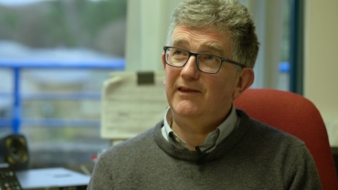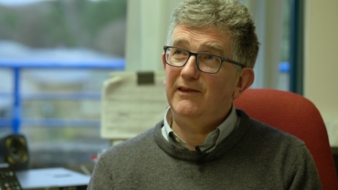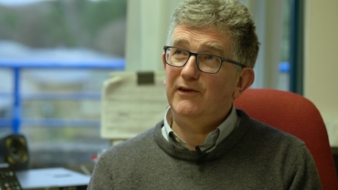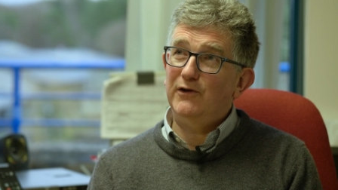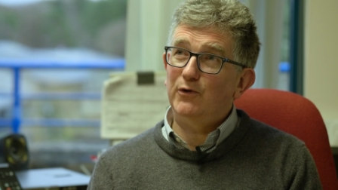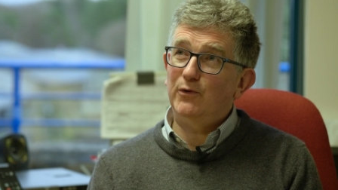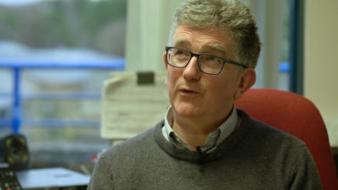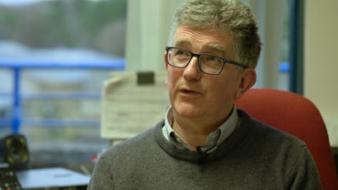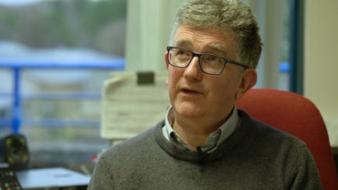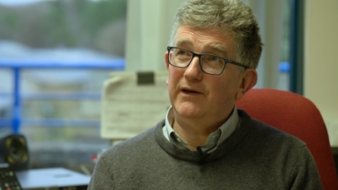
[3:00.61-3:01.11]

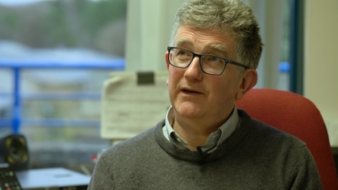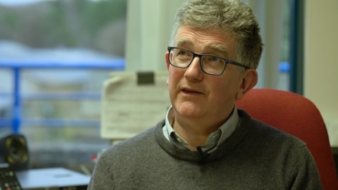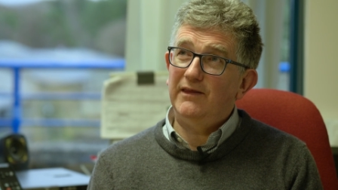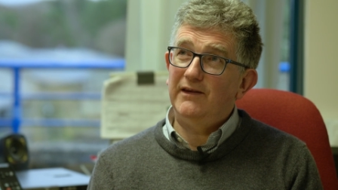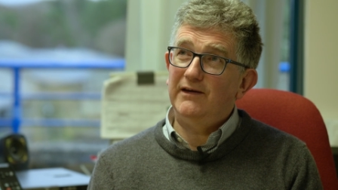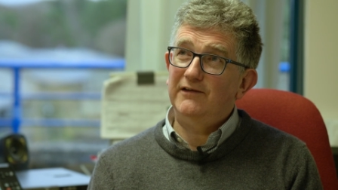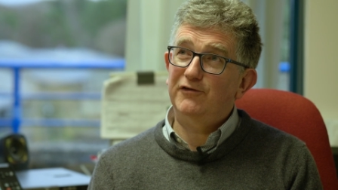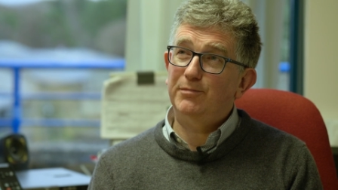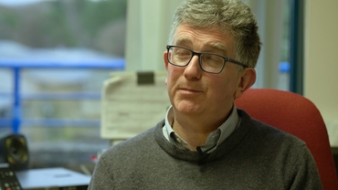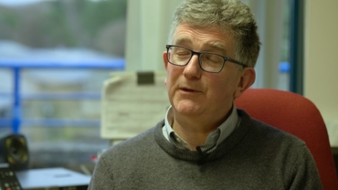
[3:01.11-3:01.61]
you know, the,
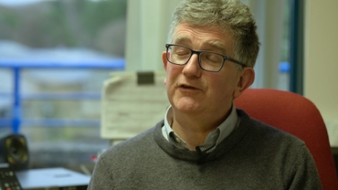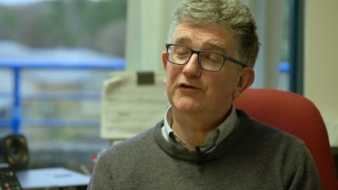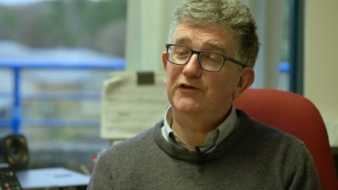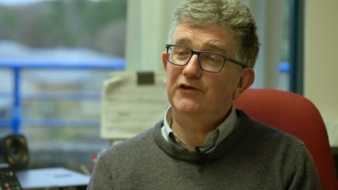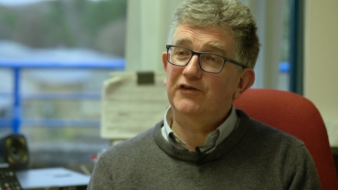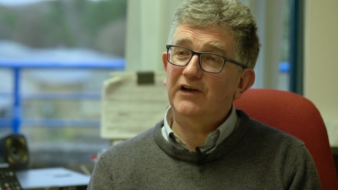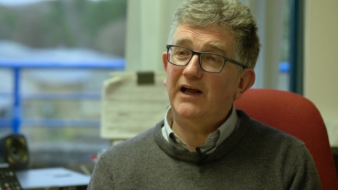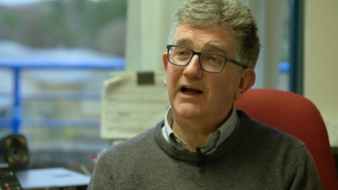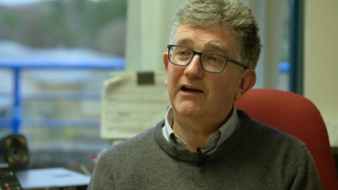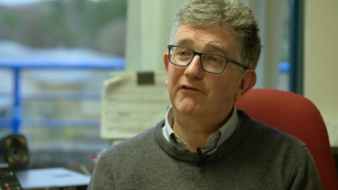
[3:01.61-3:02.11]
the
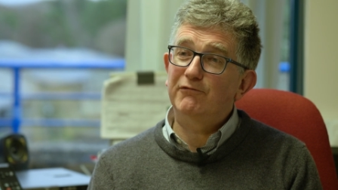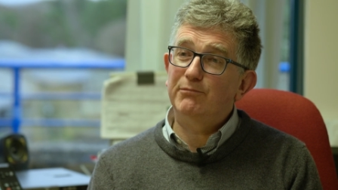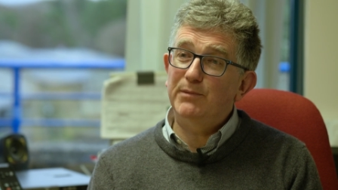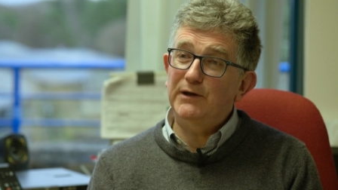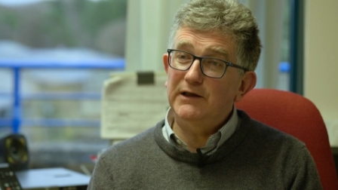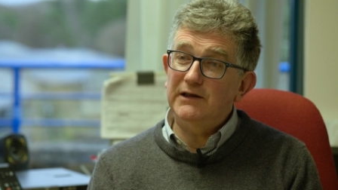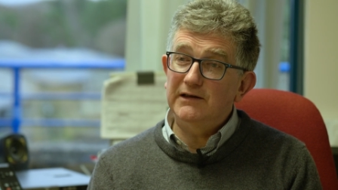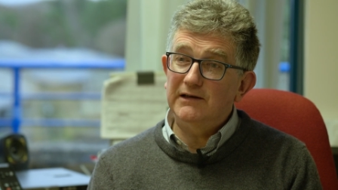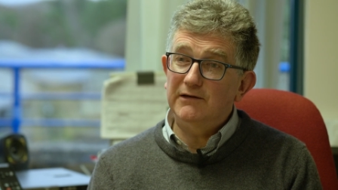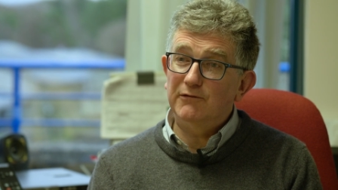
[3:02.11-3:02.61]
species have
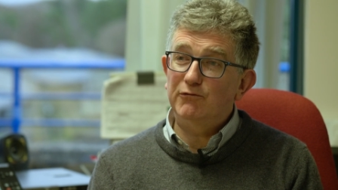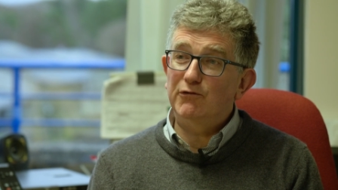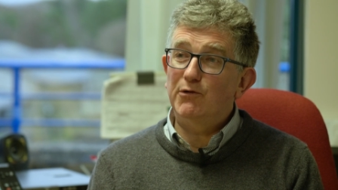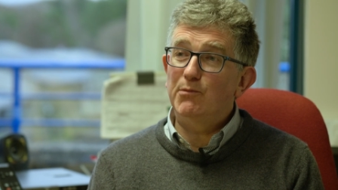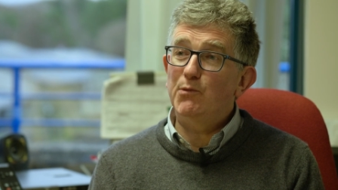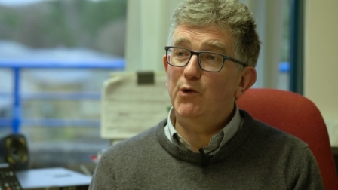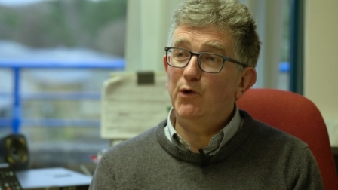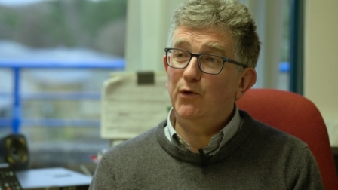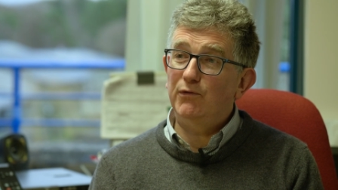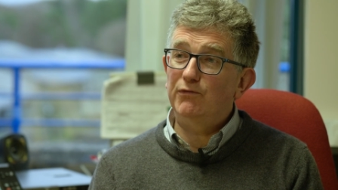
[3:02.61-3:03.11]
been
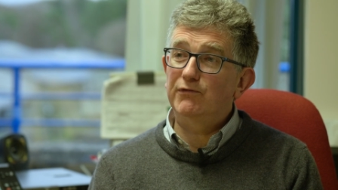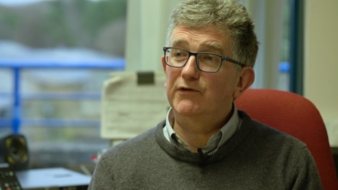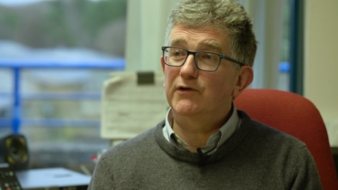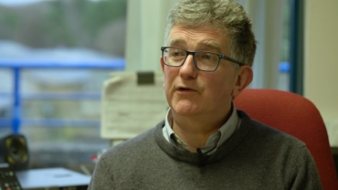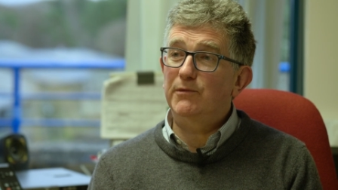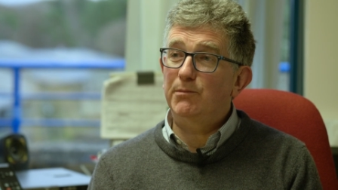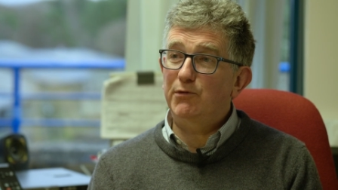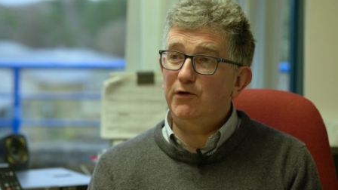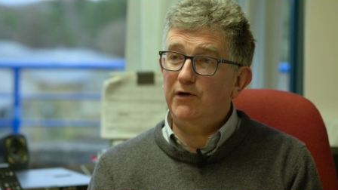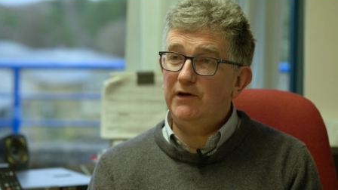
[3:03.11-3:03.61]
removed
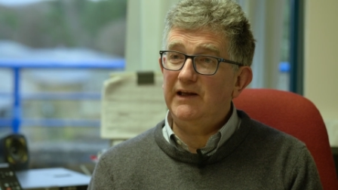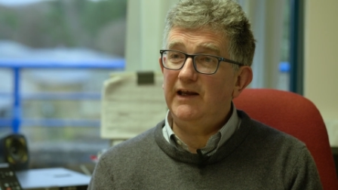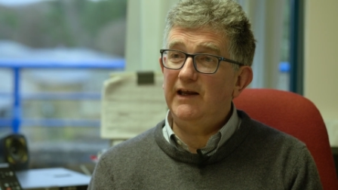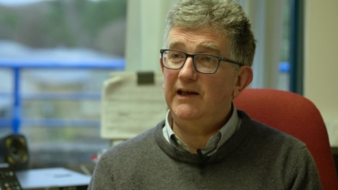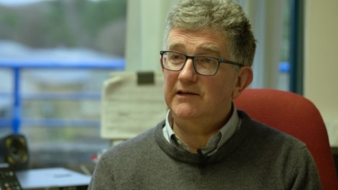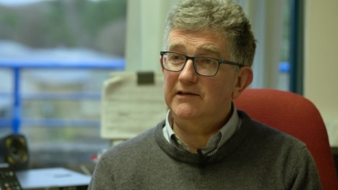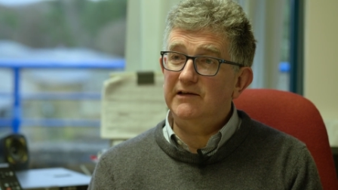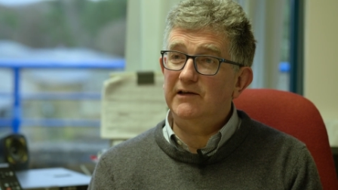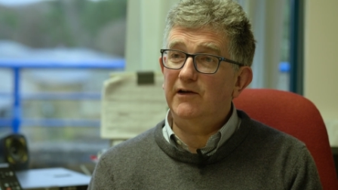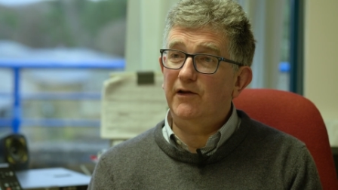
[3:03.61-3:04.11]
to protect